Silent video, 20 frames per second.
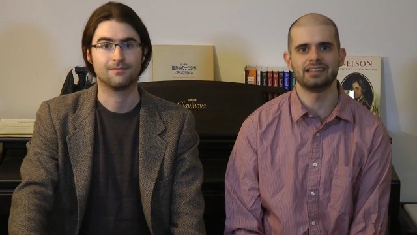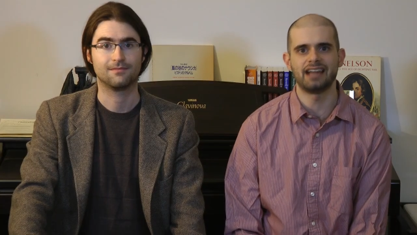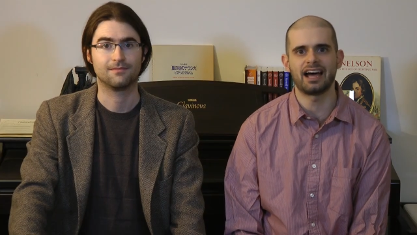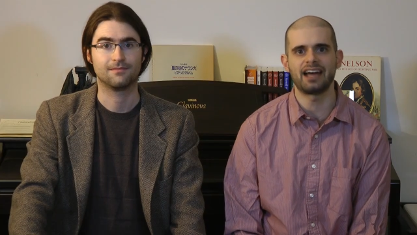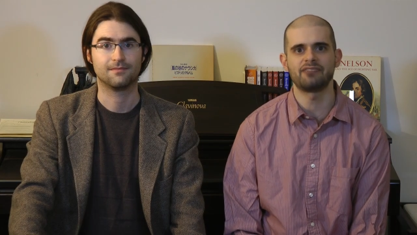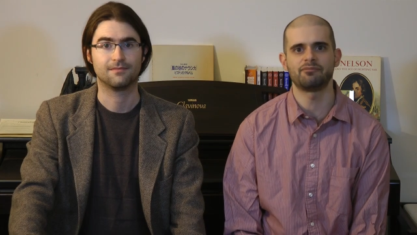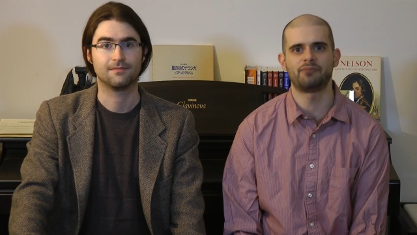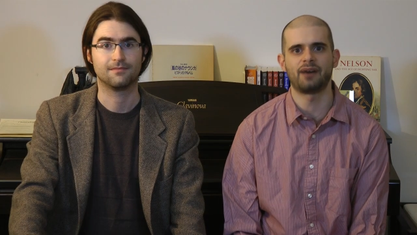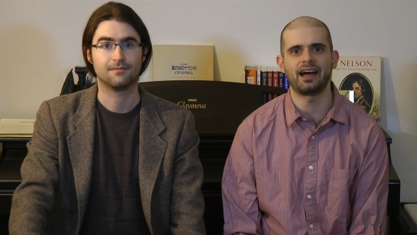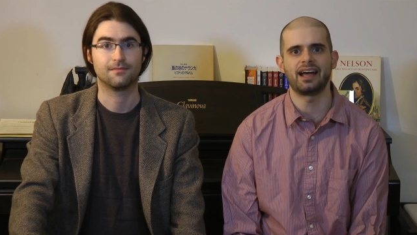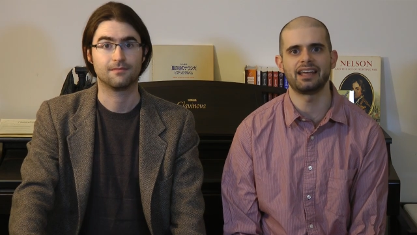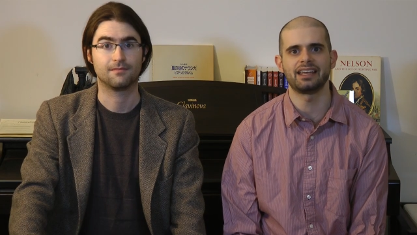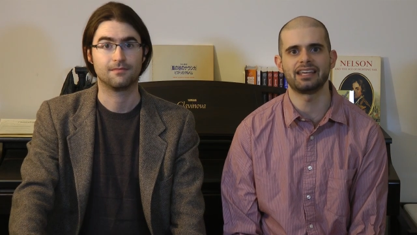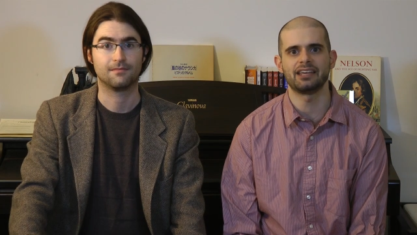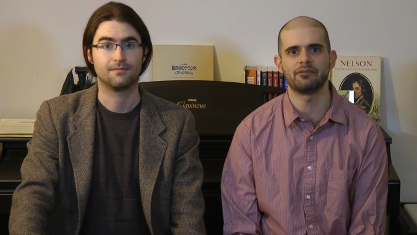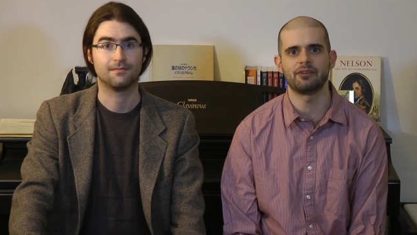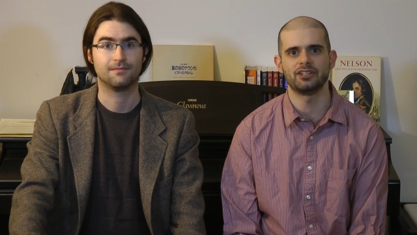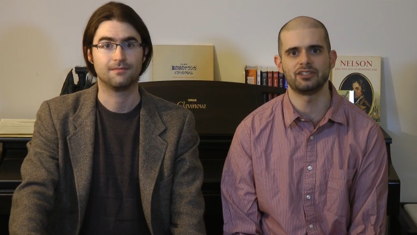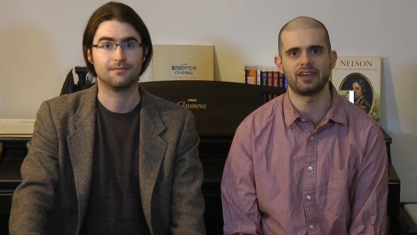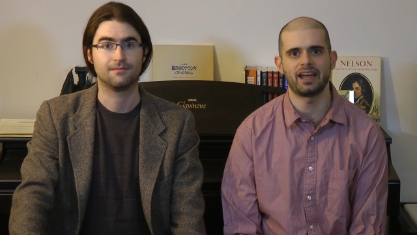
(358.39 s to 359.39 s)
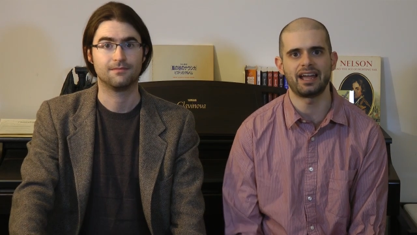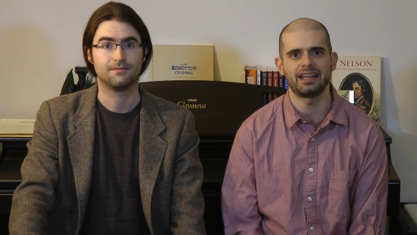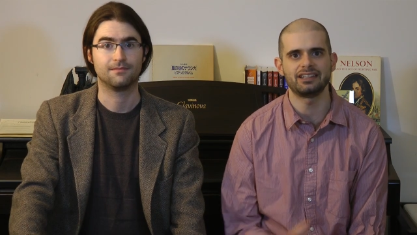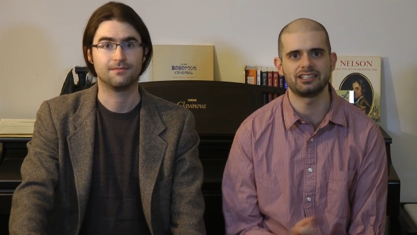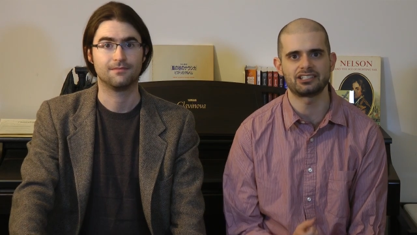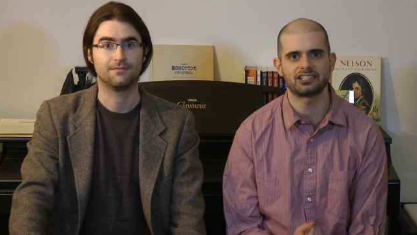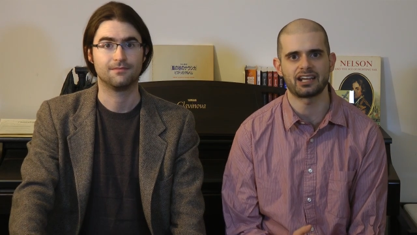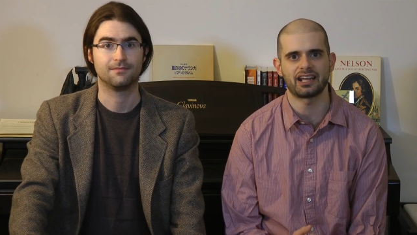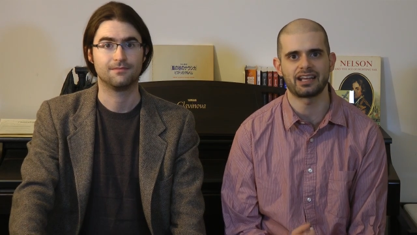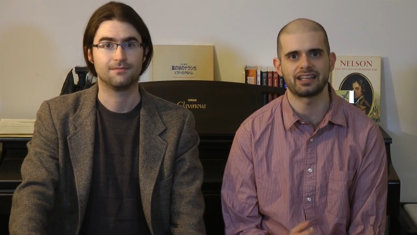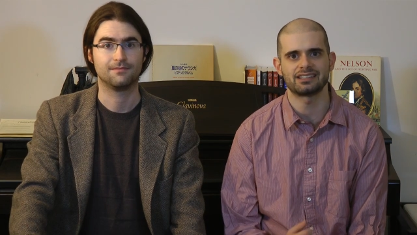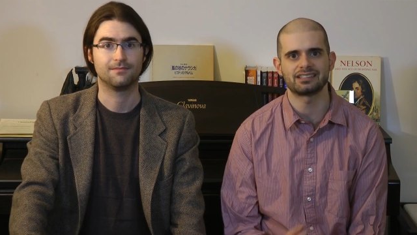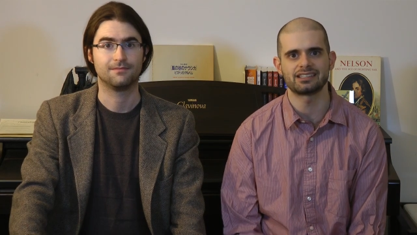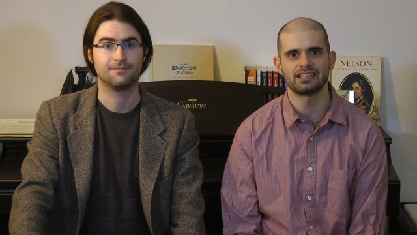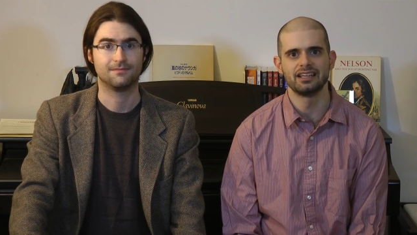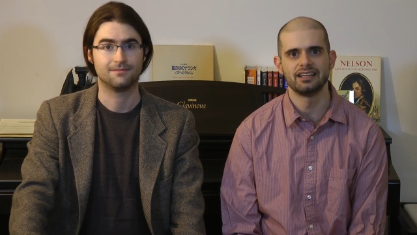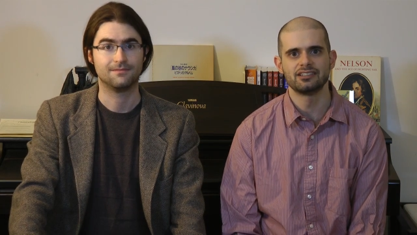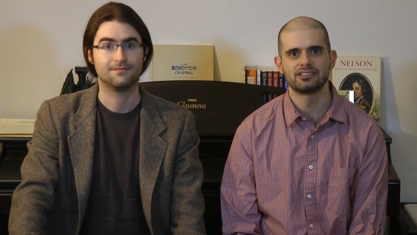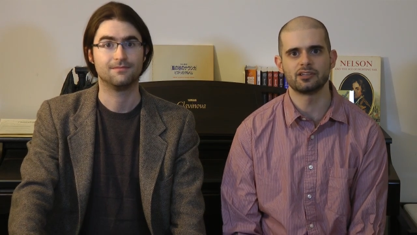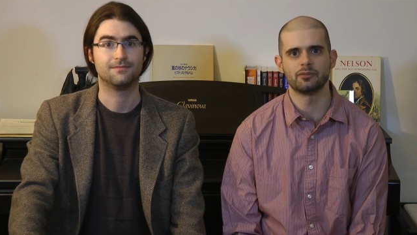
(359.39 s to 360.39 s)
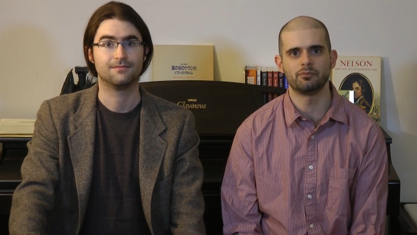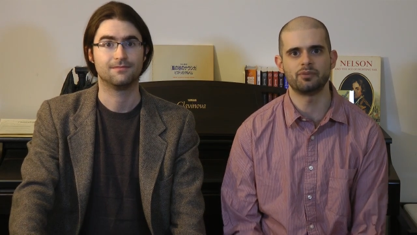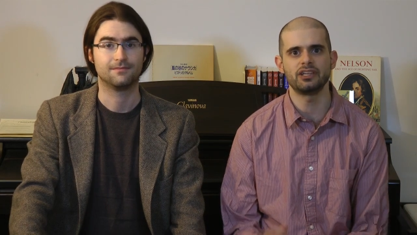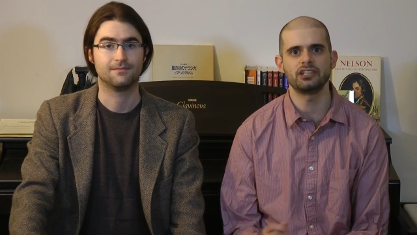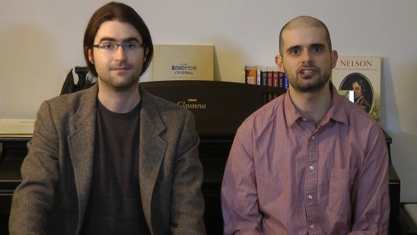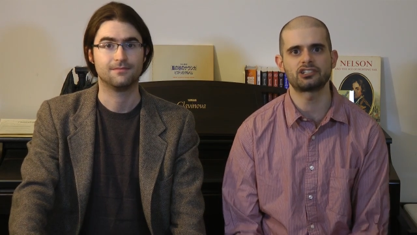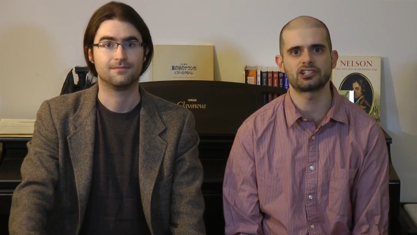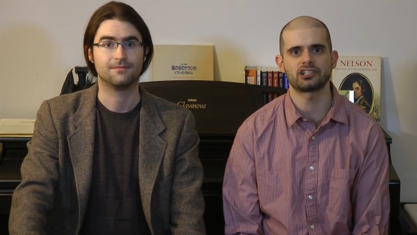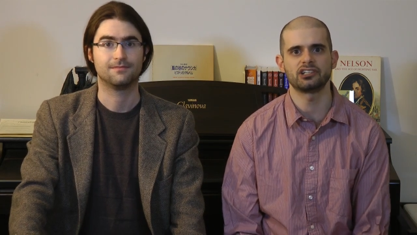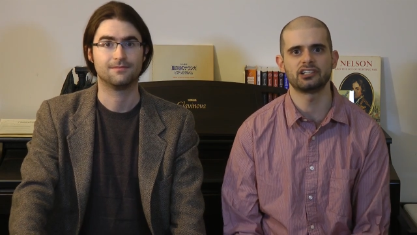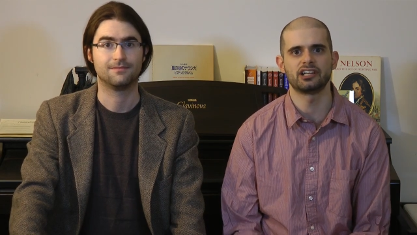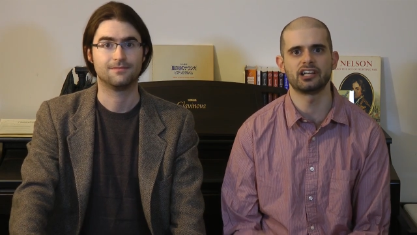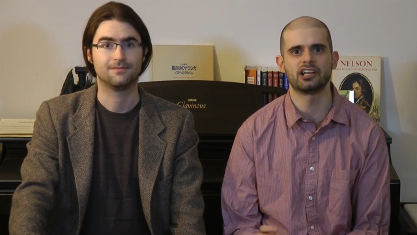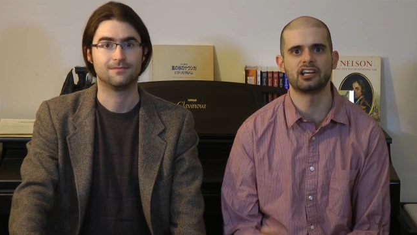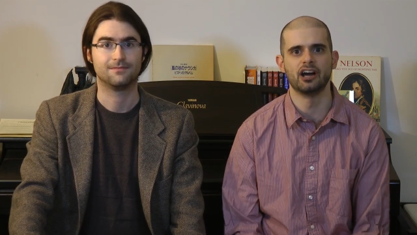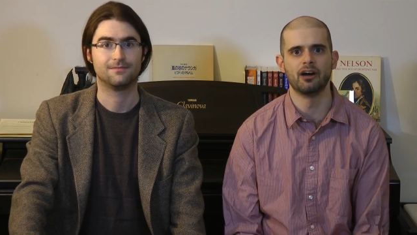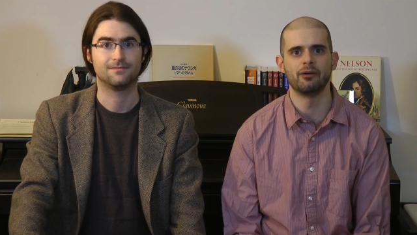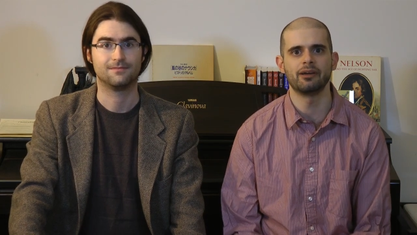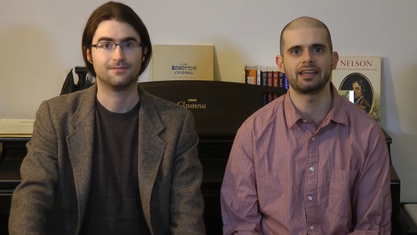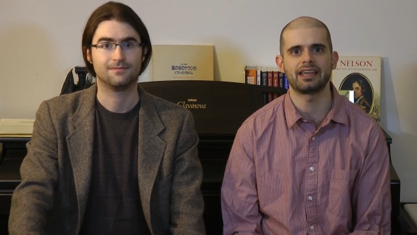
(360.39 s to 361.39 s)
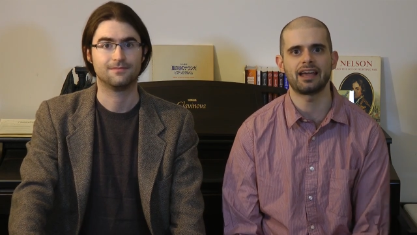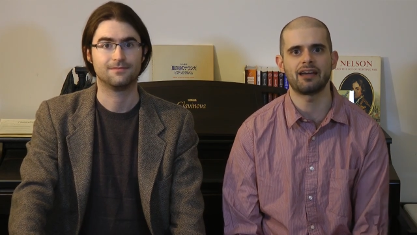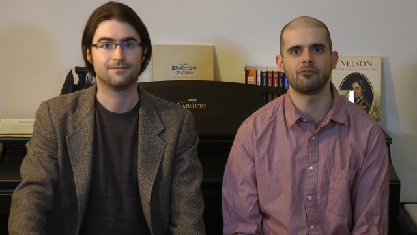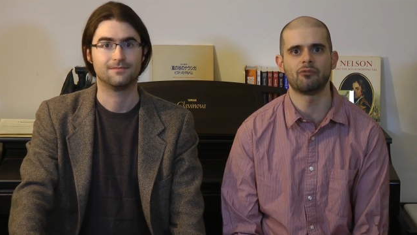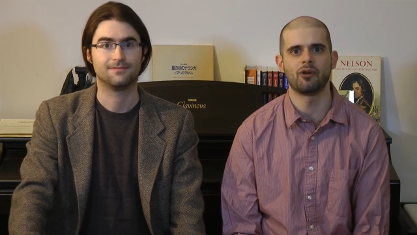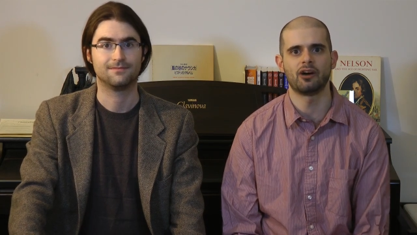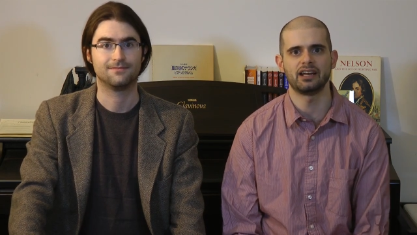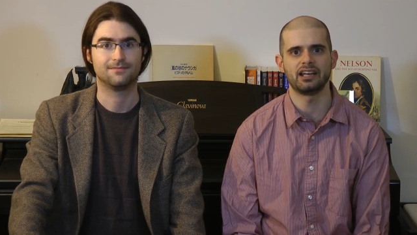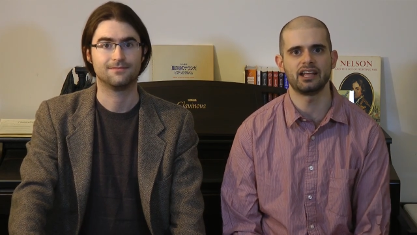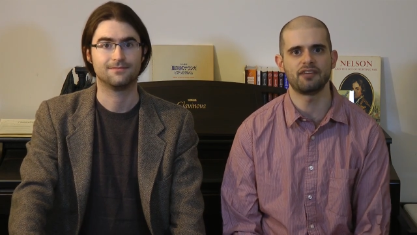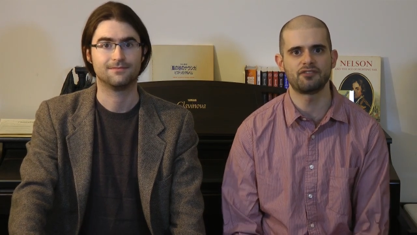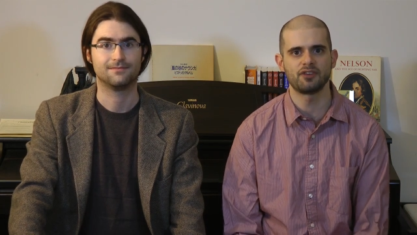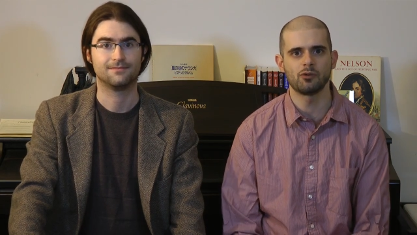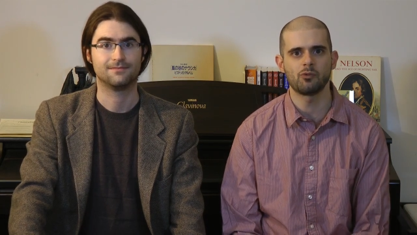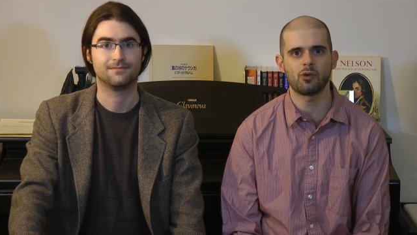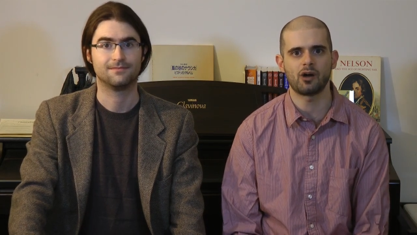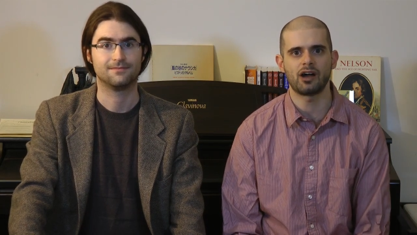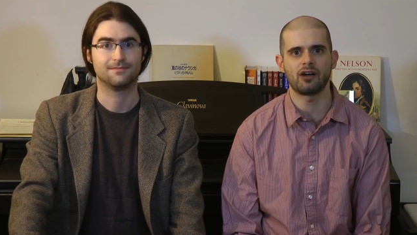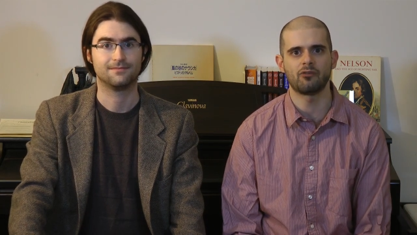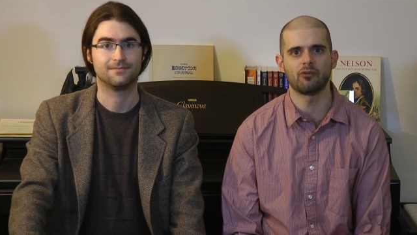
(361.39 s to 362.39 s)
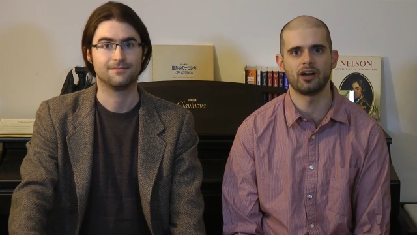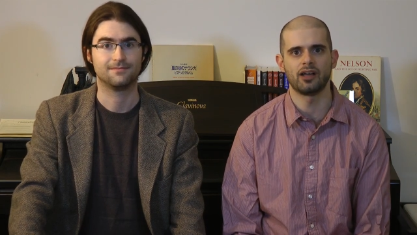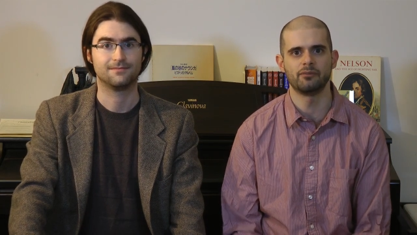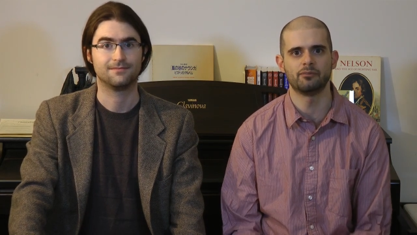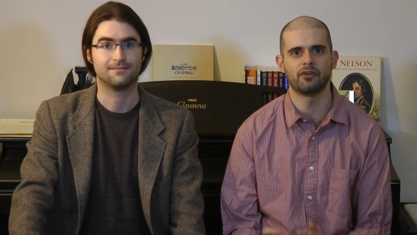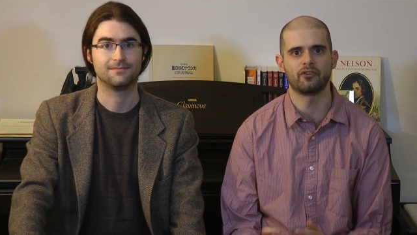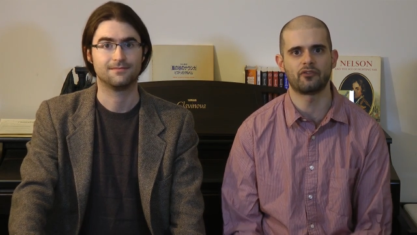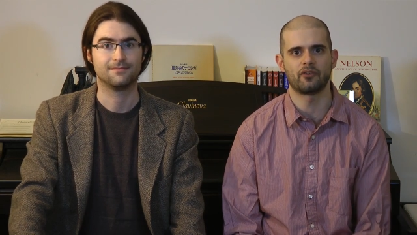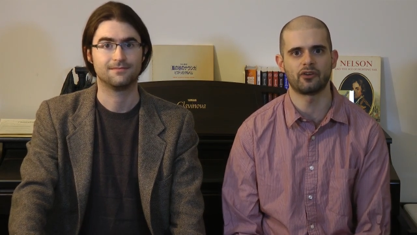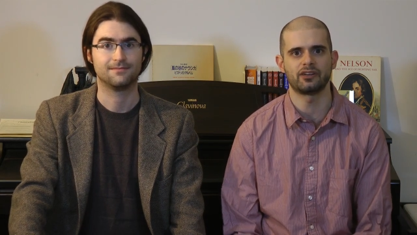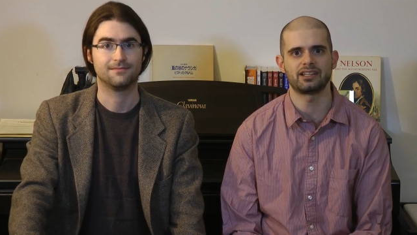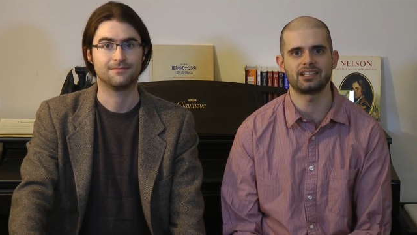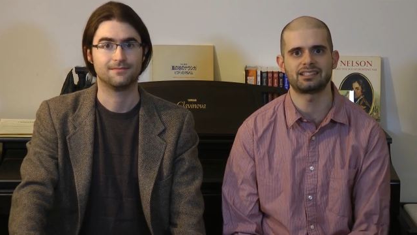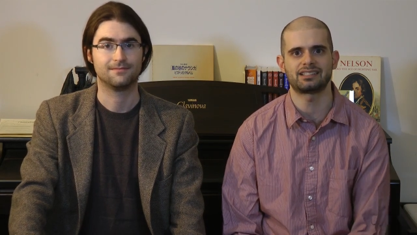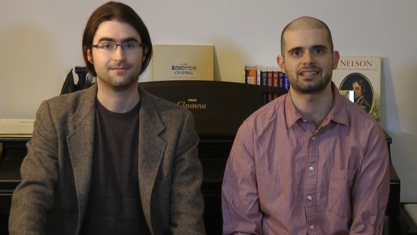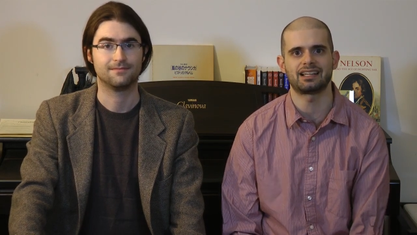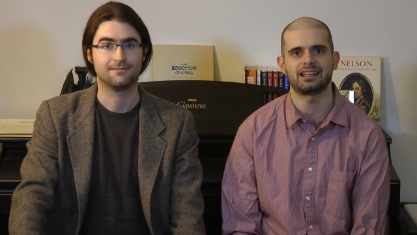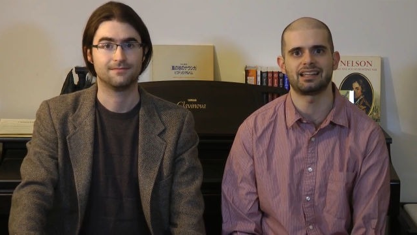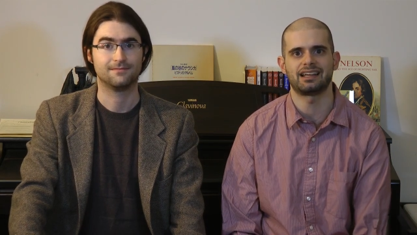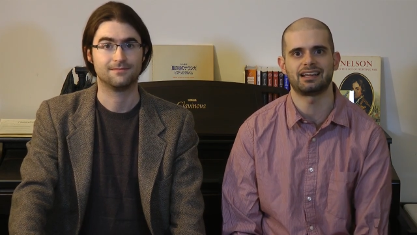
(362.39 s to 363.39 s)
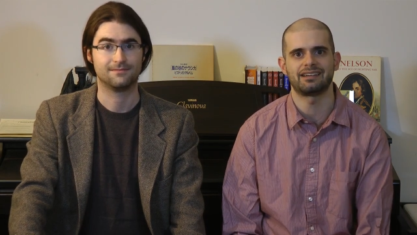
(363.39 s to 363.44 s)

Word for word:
Speaker 1: not buying it when you had the chance. So be sure to go and get one if you want one before they sell